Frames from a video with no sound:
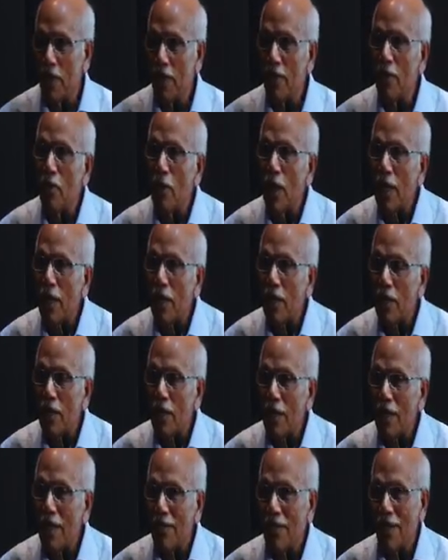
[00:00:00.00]
He said, why?
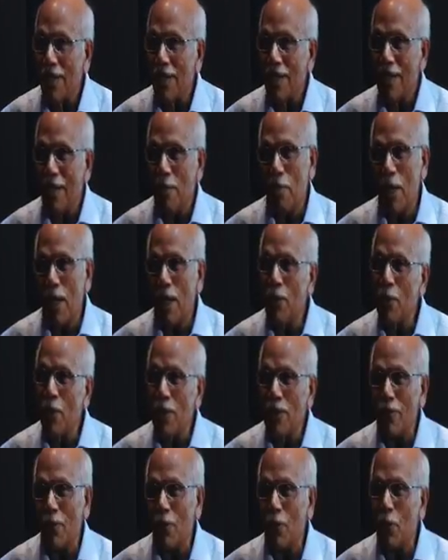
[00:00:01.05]
Sir, a man who
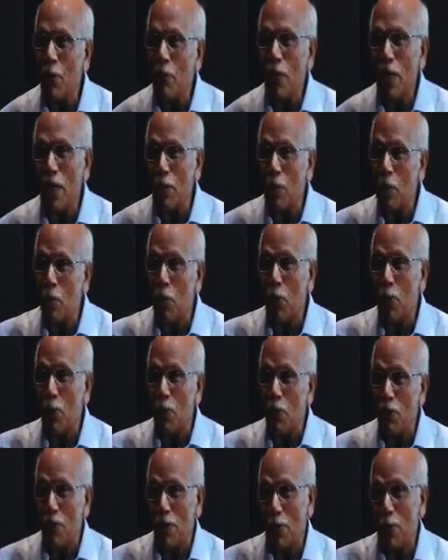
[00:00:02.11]
doesn't know the way to the post
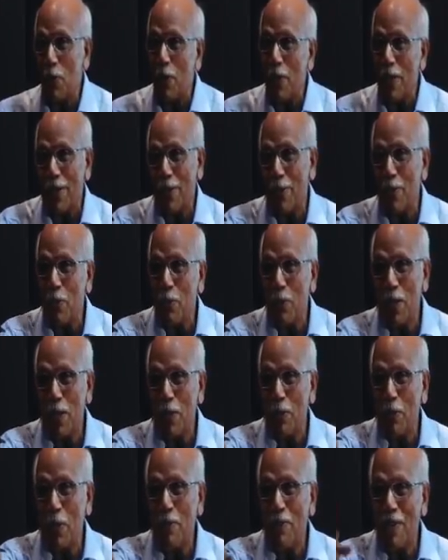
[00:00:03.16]
office, how could he know way
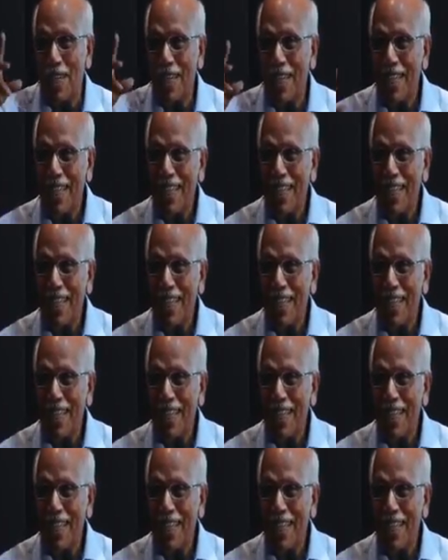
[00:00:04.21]
to heaven?